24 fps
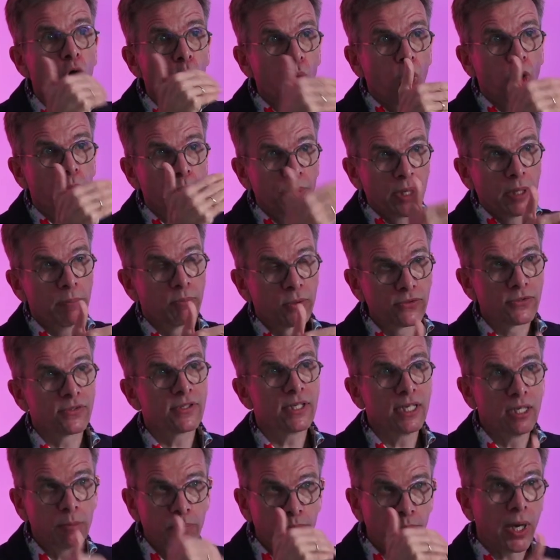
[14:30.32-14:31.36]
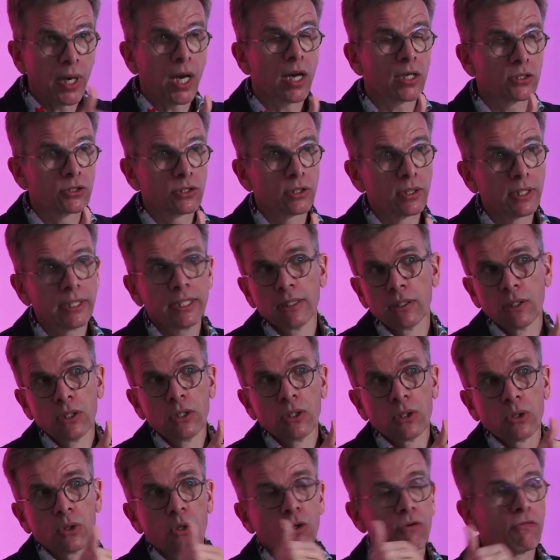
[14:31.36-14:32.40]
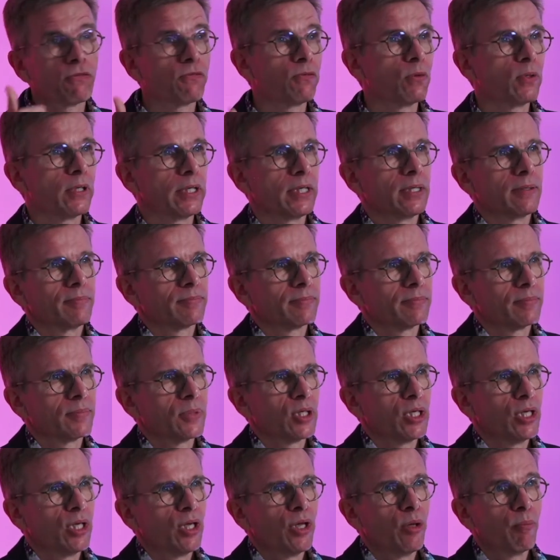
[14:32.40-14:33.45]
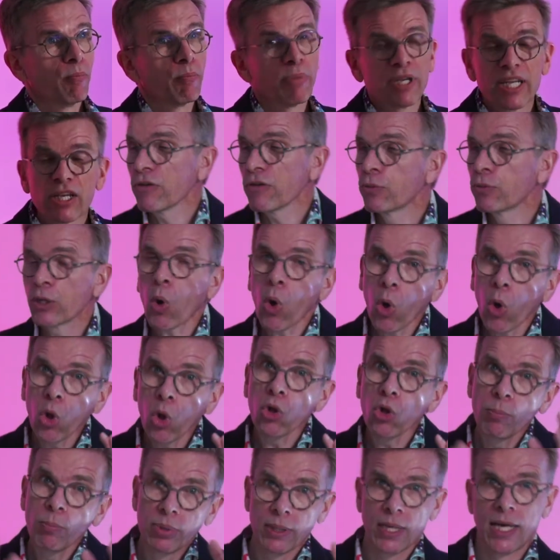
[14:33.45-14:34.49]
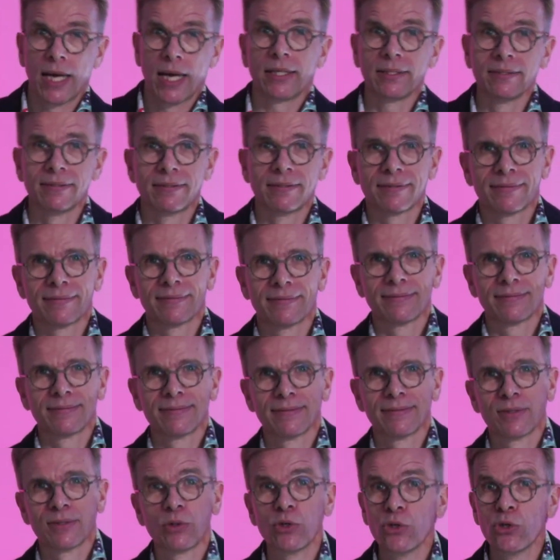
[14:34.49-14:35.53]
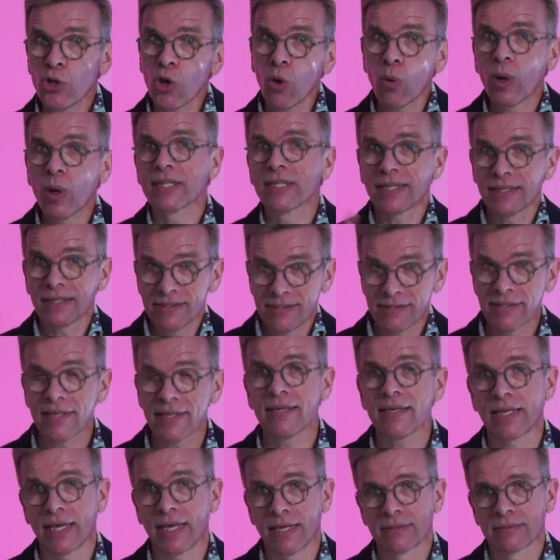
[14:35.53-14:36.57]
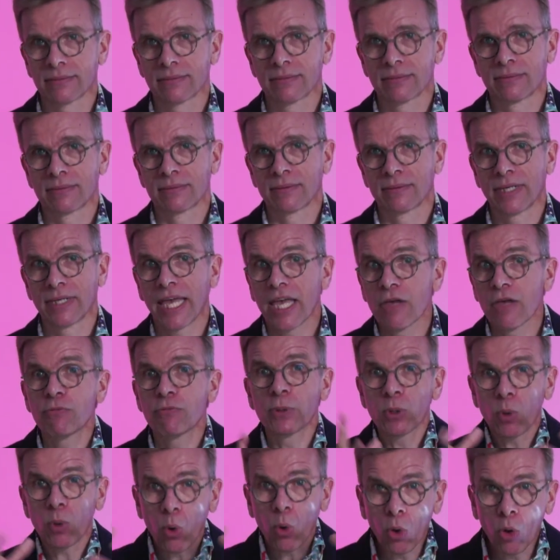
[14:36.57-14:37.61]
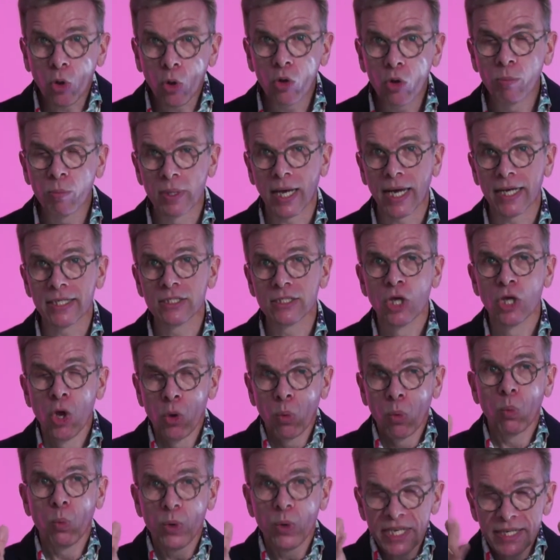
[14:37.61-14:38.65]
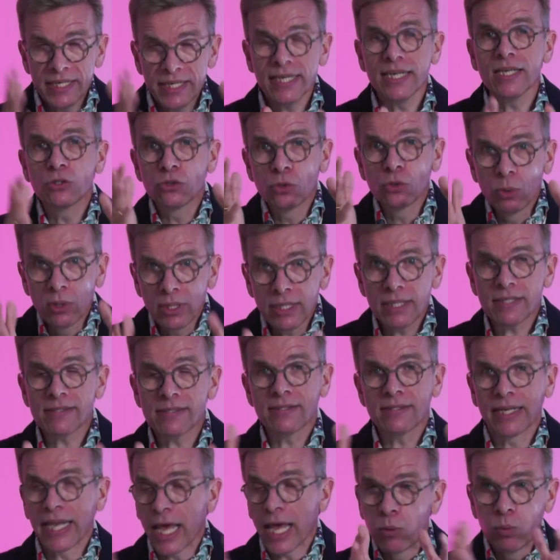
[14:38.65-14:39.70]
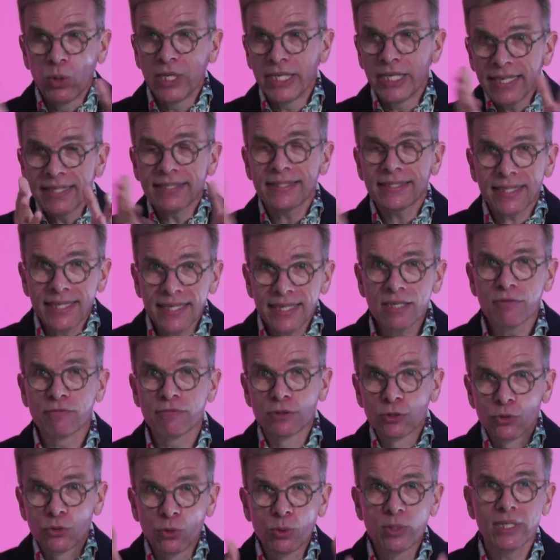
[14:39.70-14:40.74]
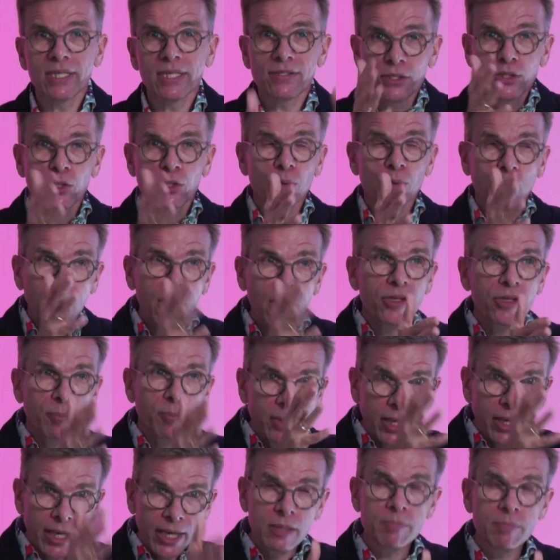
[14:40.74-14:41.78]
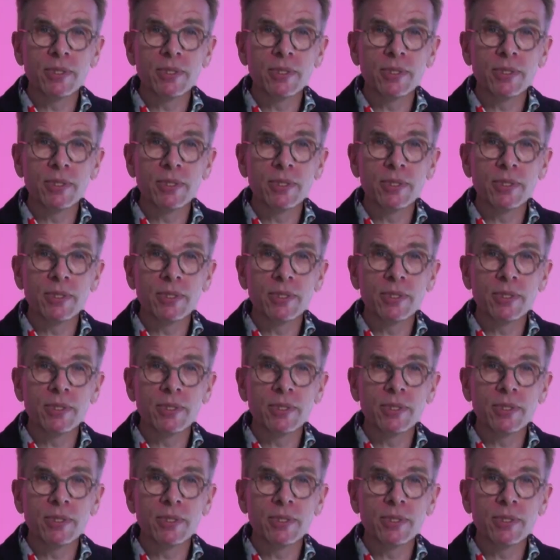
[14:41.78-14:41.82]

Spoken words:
what people see, partially or fully. But if we're all blind, no one can say that. If we're all blind, we need to listen, and we need even to listen to other blind